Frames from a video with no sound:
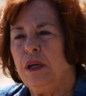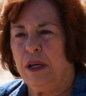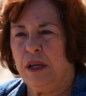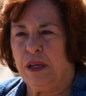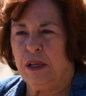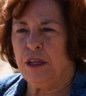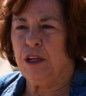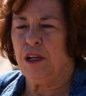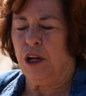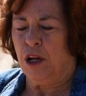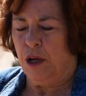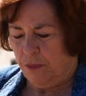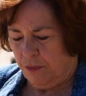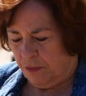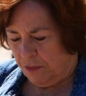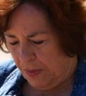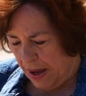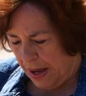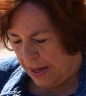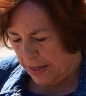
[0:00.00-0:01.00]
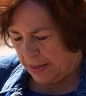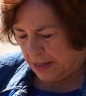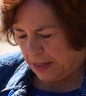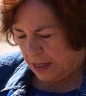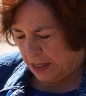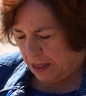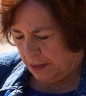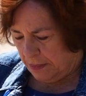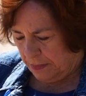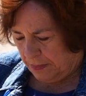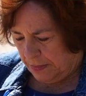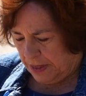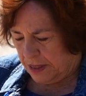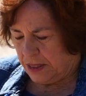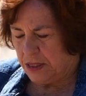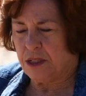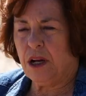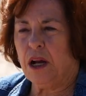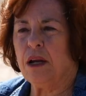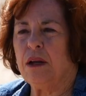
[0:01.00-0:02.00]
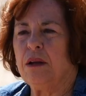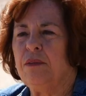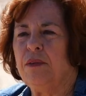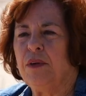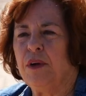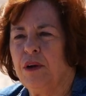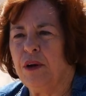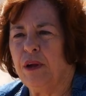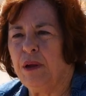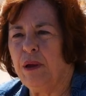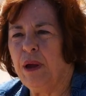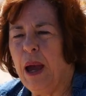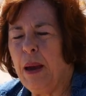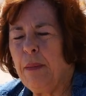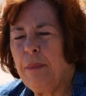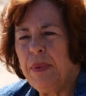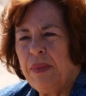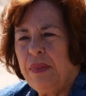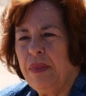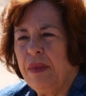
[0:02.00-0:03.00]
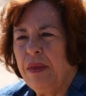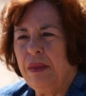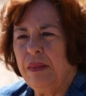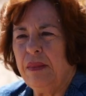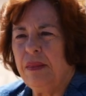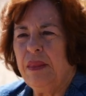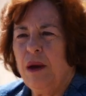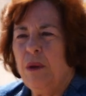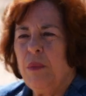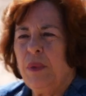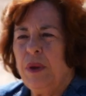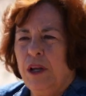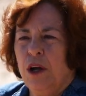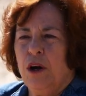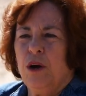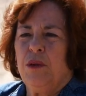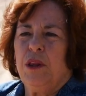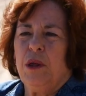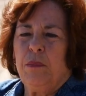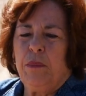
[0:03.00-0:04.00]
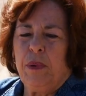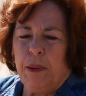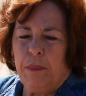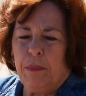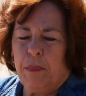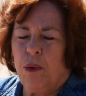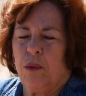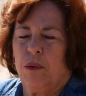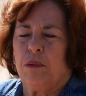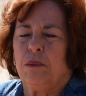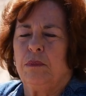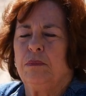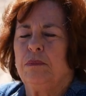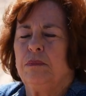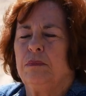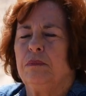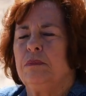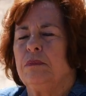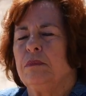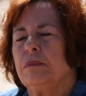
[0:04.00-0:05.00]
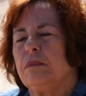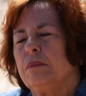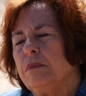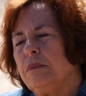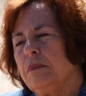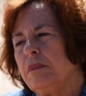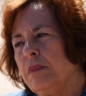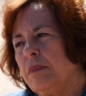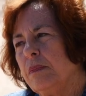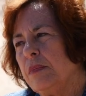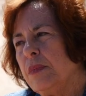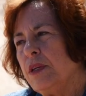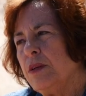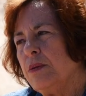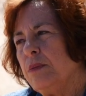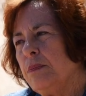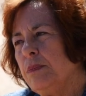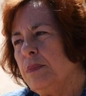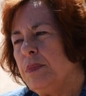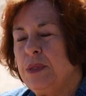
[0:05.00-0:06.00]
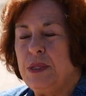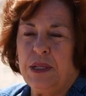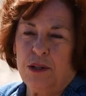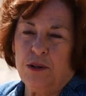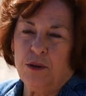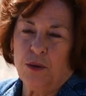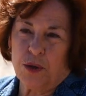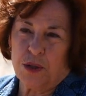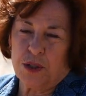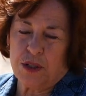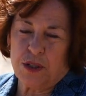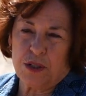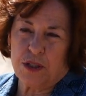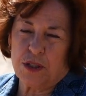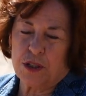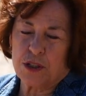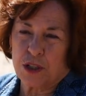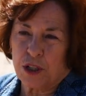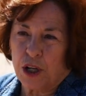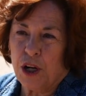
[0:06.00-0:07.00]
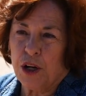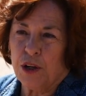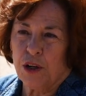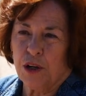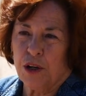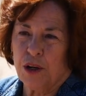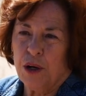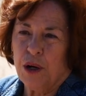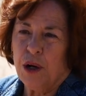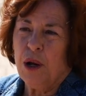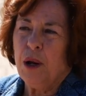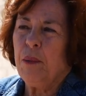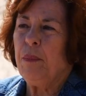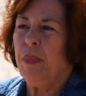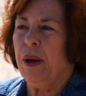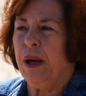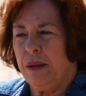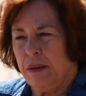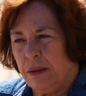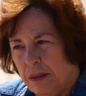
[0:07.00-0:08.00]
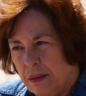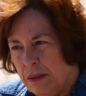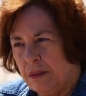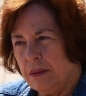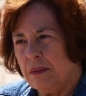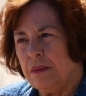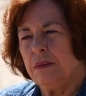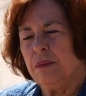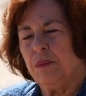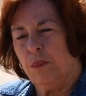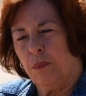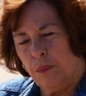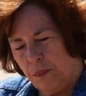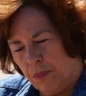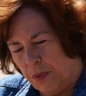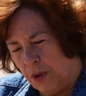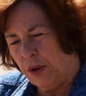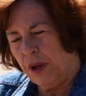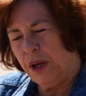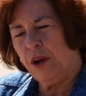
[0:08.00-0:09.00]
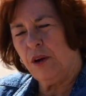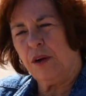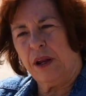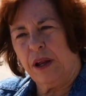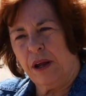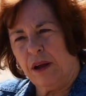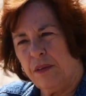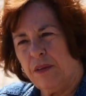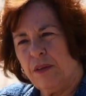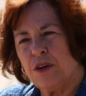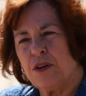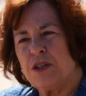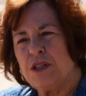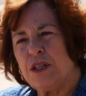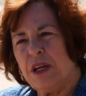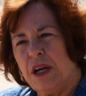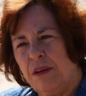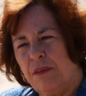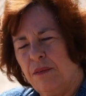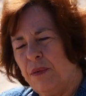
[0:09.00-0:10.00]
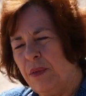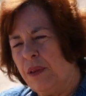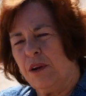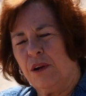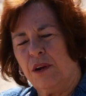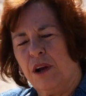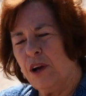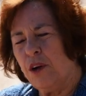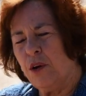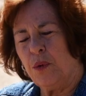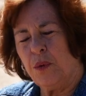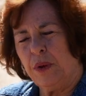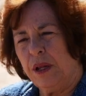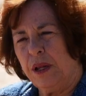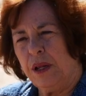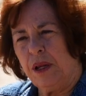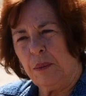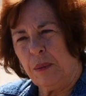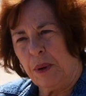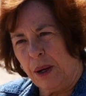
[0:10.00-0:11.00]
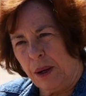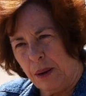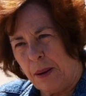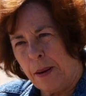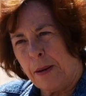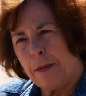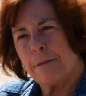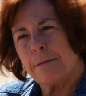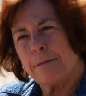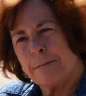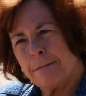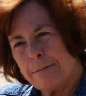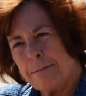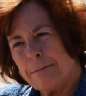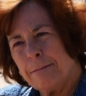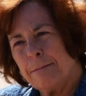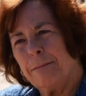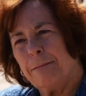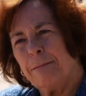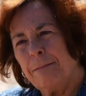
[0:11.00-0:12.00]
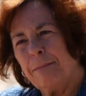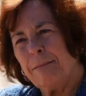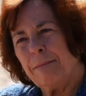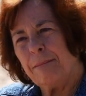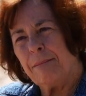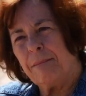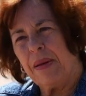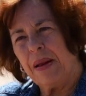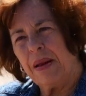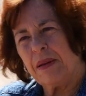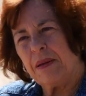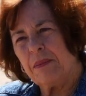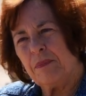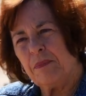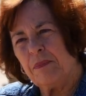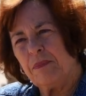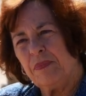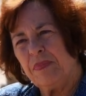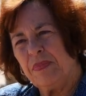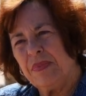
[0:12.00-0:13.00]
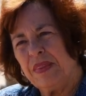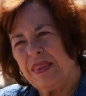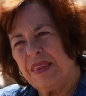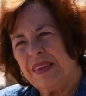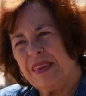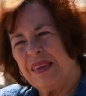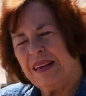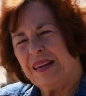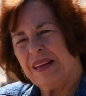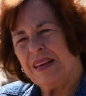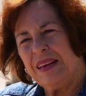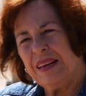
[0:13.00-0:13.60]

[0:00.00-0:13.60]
ended up, in fact, um, it's not a very happy thing that we know that people send horses to slaughter, but they're here now and they're safe and they're not going anywhere. And then if, uh, again, earlier I was speaking with